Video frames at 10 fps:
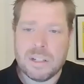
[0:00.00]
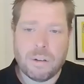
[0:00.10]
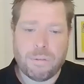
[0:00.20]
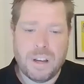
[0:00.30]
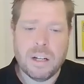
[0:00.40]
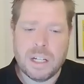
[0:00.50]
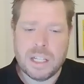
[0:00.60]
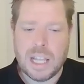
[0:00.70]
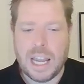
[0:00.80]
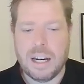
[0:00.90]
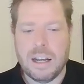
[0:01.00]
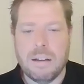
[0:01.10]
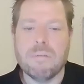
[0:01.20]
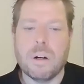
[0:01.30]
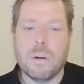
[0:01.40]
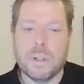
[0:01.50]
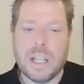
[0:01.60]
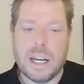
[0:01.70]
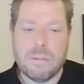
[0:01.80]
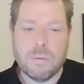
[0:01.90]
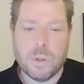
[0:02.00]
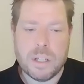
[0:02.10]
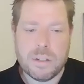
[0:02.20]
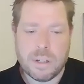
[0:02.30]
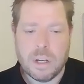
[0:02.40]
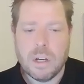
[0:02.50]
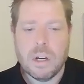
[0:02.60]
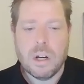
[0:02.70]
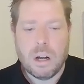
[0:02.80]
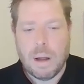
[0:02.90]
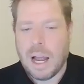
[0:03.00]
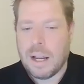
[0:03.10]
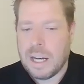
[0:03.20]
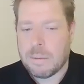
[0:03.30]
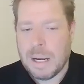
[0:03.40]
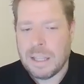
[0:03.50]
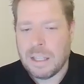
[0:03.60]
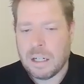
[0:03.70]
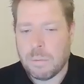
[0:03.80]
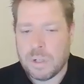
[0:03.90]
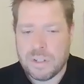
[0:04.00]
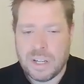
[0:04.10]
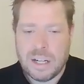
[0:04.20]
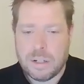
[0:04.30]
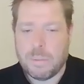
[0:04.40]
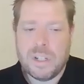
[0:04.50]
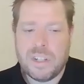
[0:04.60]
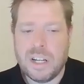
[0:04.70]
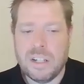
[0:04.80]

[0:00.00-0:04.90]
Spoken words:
because it found it in the header info on that invoice. Now, the main thing I want to set is I want to